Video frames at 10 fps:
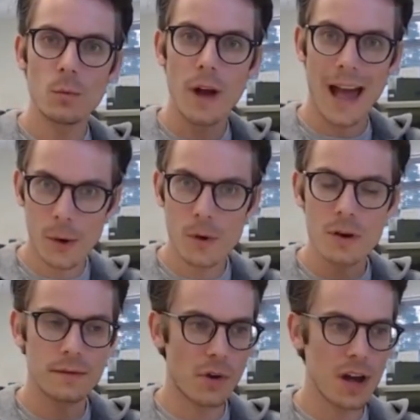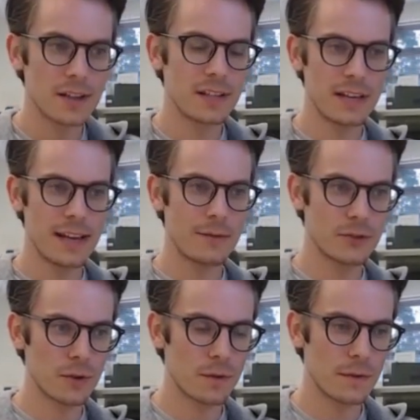how it works for us is our
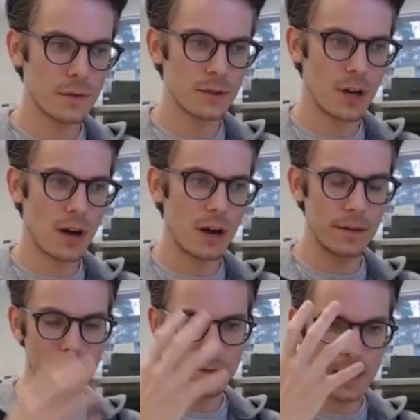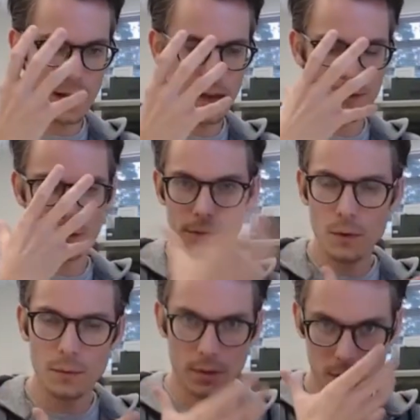photographers have got
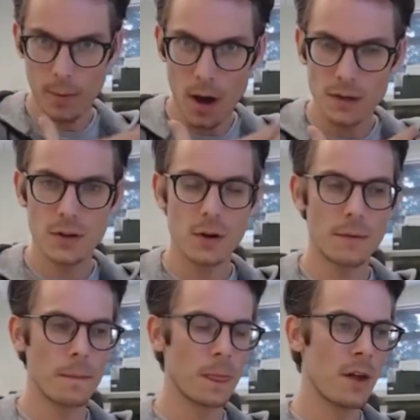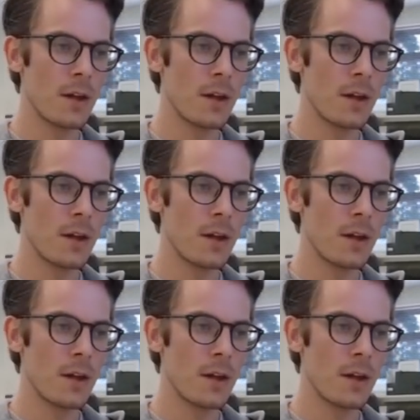a mask on,